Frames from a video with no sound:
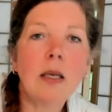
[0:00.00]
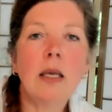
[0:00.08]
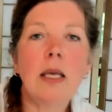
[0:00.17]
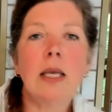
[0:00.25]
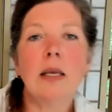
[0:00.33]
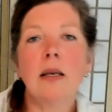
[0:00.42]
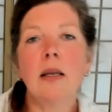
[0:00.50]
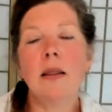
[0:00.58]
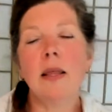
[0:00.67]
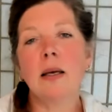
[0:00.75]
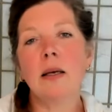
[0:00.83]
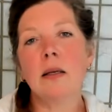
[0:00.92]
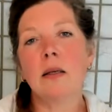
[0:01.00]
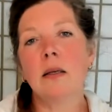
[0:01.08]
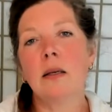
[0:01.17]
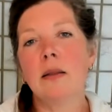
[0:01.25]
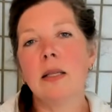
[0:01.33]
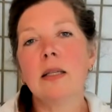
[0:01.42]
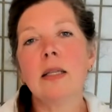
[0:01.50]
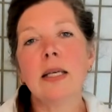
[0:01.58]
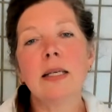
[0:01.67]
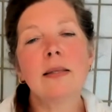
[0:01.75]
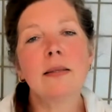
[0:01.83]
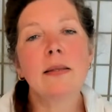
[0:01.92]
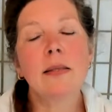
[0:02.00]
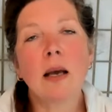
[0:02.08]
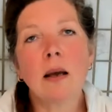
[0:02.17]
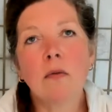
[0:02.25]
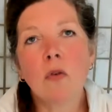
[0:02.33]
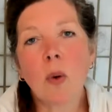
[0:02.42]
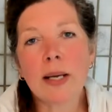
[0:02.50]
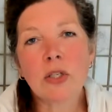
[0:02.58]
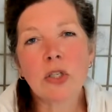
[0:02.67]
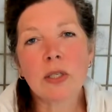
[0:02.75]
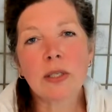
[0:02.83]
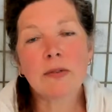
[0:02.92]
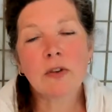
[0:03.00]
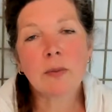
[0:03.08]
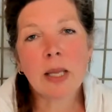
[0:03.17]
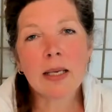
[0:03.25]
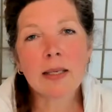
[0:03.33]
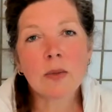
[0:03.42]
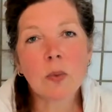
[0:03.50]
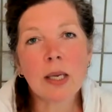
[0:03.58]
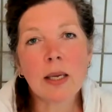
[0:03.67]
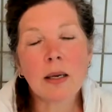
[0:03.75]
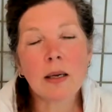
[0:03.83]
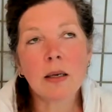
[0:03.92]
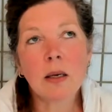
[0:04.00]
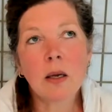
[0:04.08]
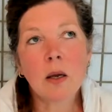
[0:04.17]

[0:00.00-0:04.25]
In the list of questions from last week,